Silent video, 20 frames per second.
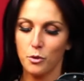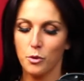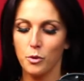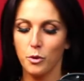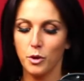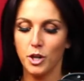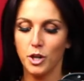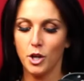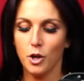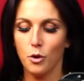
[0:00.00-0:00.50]

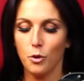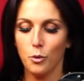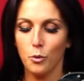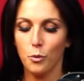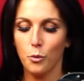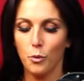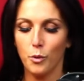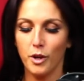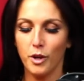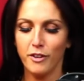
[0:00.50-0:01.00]

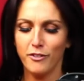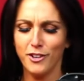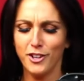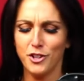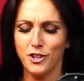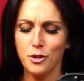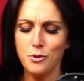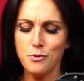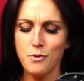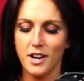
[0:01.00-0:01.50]
if you
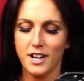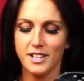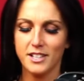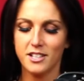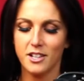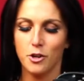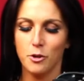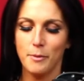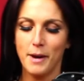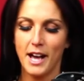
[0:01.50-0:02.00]
do want it to
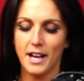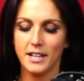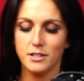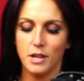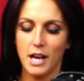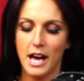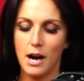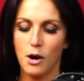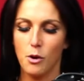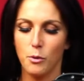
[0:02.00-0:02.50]
go back to
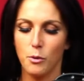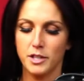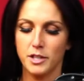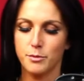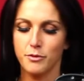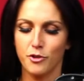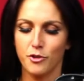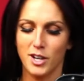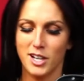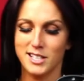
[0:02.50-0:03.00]
how it was
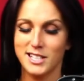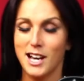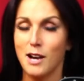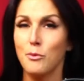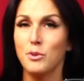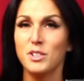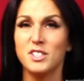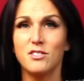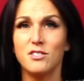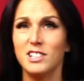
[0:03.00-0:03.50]
before, because I
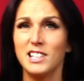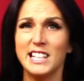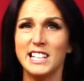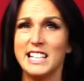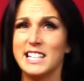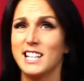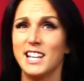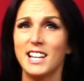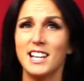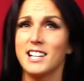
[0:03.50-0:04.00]
wasn't really
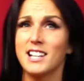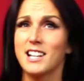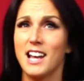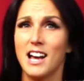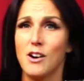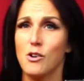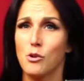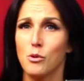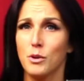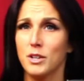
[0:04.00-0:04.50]
digging how
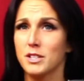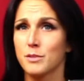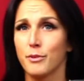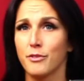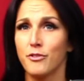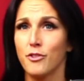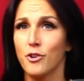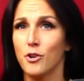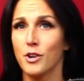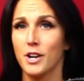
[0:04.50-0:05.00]
it was before.